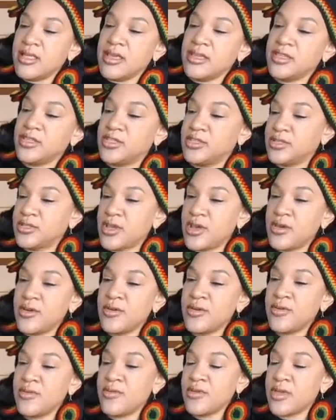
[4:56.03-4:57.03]
like
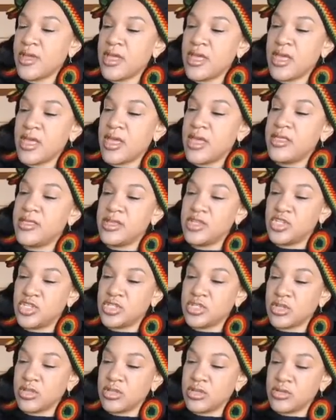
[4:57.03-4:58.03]
so, and then
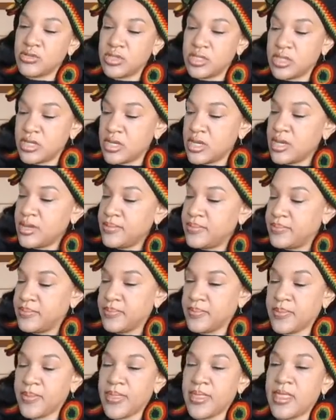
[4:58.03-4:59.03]
just close it up
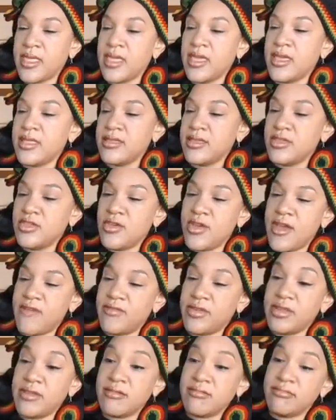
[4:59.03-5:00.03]
and then you
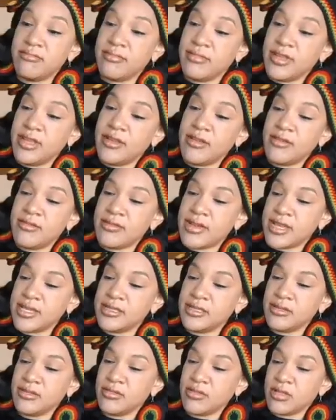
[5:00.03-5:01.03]
have a you know
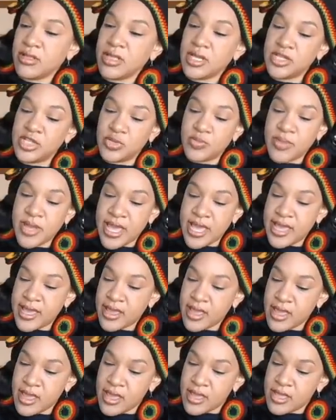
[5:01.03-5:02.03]
nice little clutch
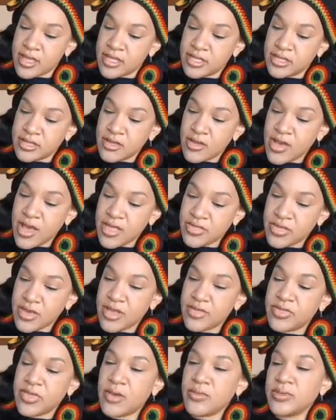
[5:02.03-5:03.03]
bag so I
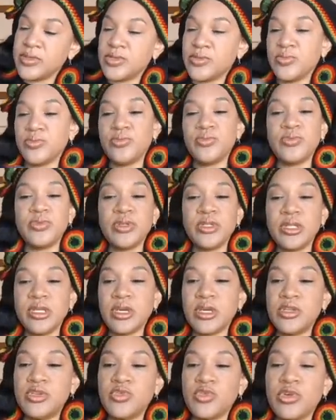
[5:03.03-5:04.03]
thought that was
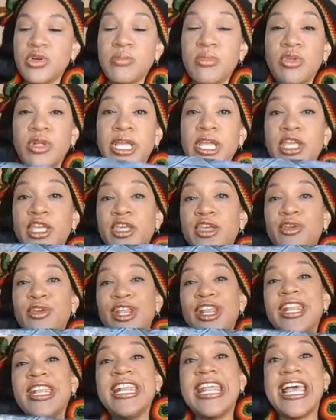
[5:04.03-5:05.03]
really adorable and
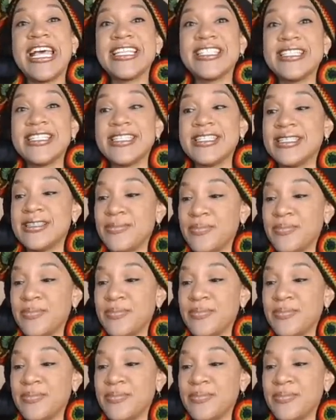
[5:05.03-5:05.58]
cute and it has the